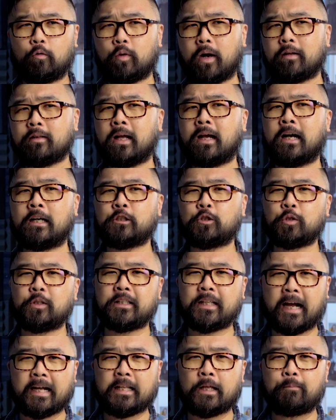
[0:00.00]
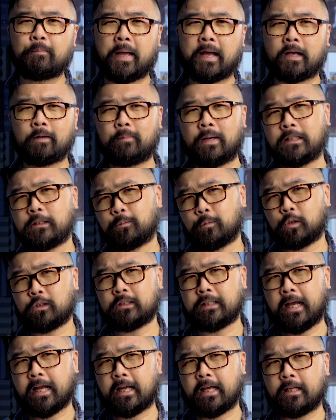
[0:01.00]
around 190 megabytes per
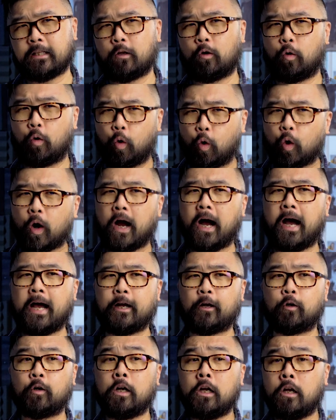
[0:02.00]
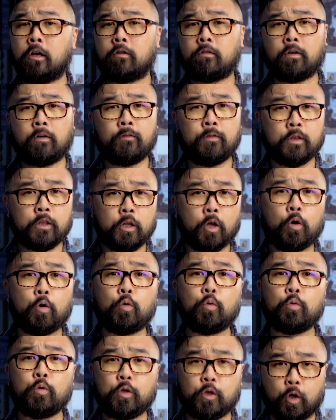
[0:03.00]
second or higher, with
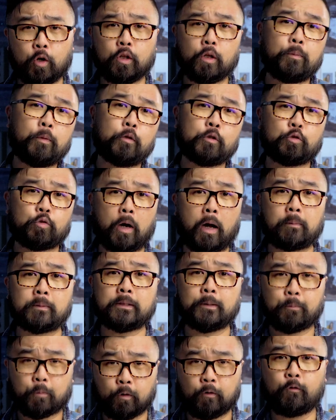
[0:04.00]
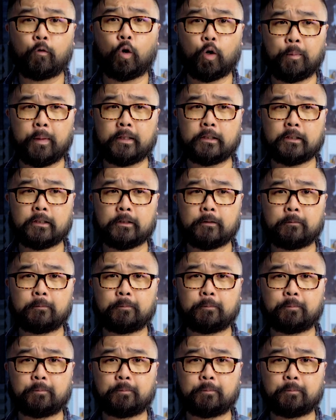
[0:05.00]
no notable drops in performance.